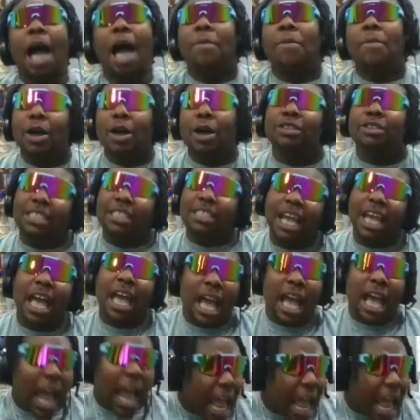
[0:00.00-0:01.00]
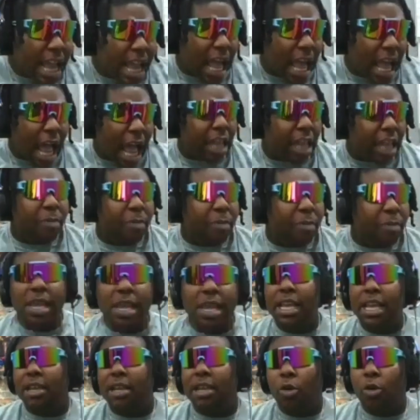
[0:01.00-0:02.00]
I'm outside. I I can
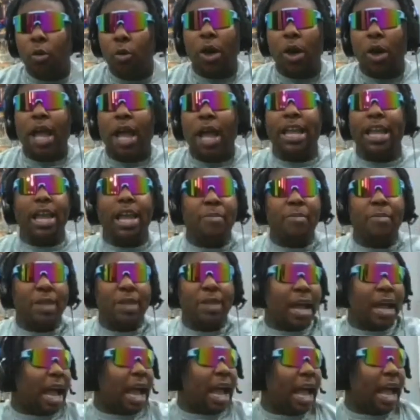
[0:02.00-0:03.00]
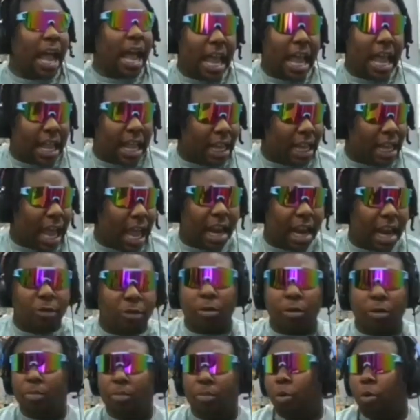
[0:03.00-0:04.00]
be who I am now. I, I, ain't
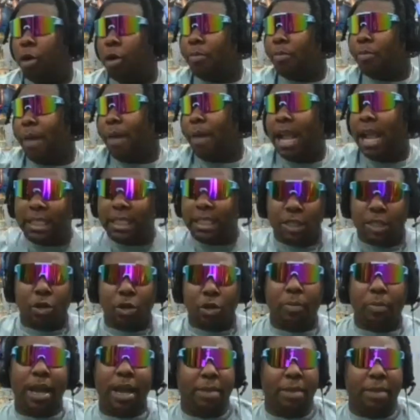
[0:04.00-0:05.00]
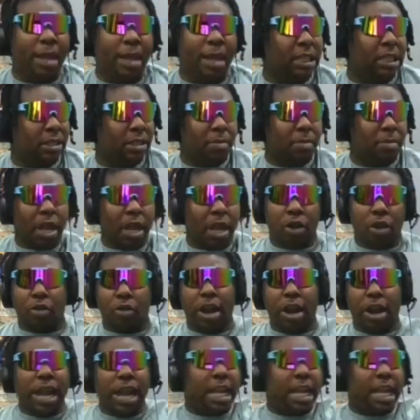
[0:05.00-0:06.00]
gotta report back to nobody. Make sure my
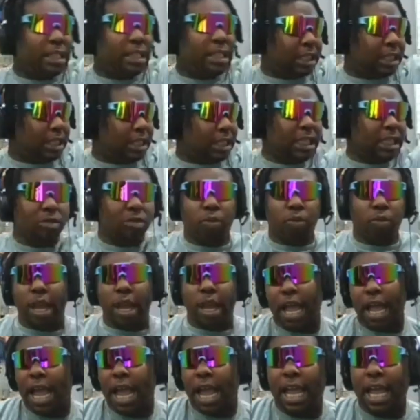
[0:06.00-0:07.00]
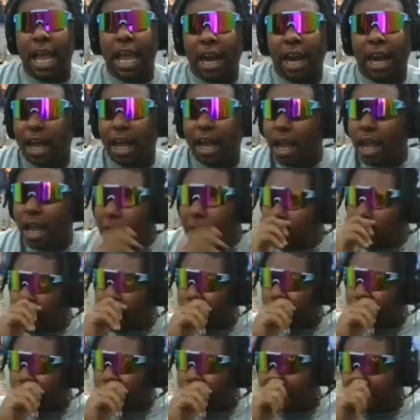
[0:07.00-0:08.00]
grades is this way. I ain't gotta,
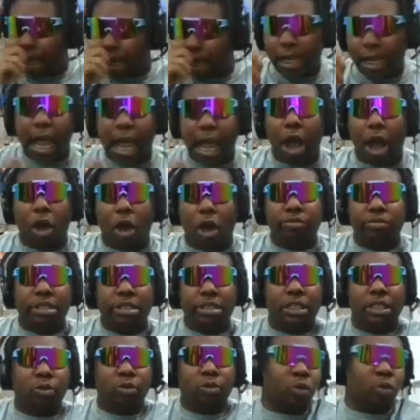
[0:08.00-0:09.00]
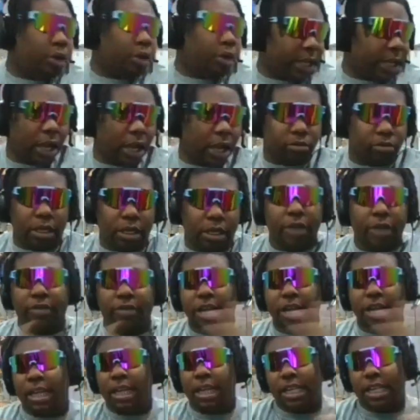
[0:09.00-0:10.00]
you know what I'm saying? Got off season workouts
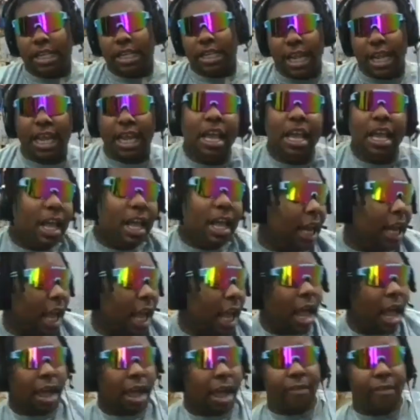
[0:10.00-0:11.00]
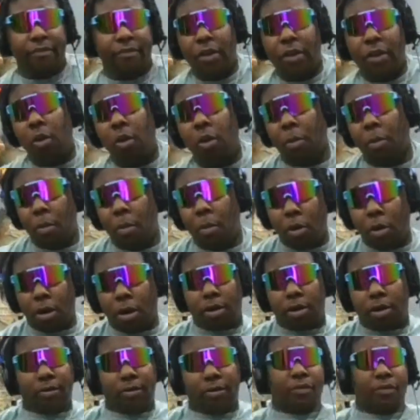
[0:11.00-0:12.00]
every other day. Like I, I, felt
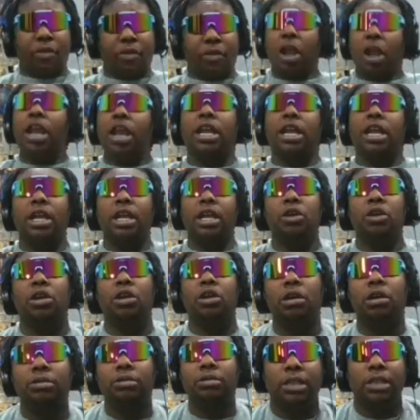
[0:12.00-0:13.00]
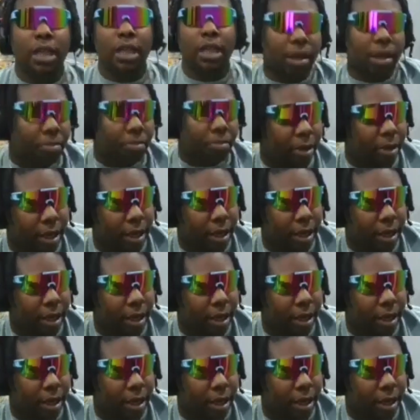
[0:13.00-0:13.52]
more free, you know what I'm saying?